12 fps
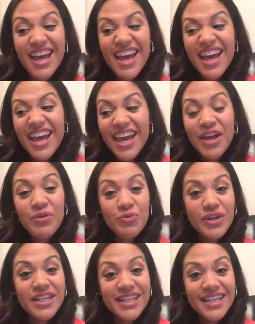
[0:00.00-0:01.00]
it
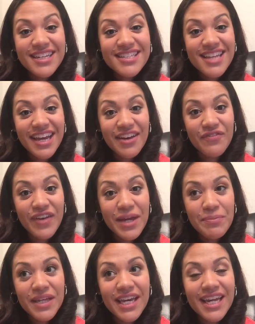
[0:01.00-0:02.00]
really is like a
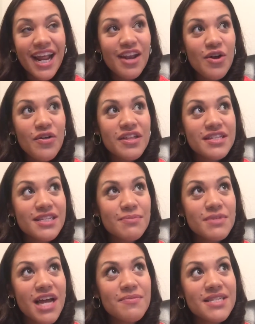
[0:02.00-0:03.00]
family, and I know that
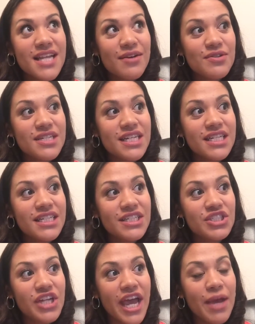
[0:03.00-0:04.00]
sometimes sounds
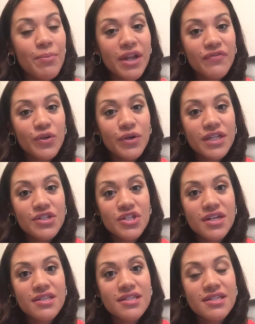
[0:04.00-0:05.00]
cliche, but if you can
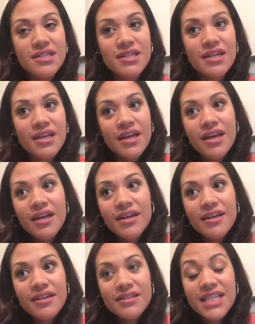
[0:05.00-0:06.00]
just
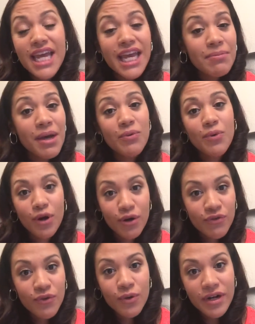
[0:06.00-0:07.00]
take my word
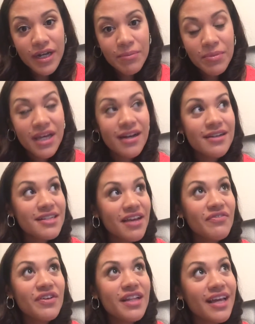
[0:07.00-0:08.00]
for it, because I
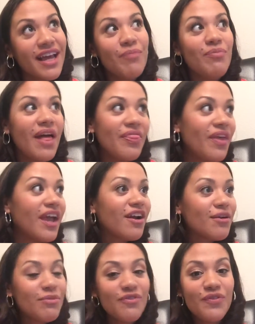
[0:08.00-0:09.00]
feel like I've been there
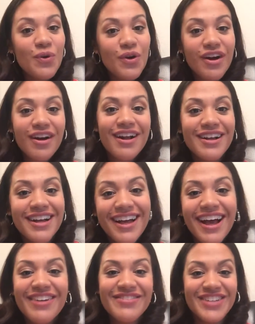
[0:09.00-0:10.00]
before. I've done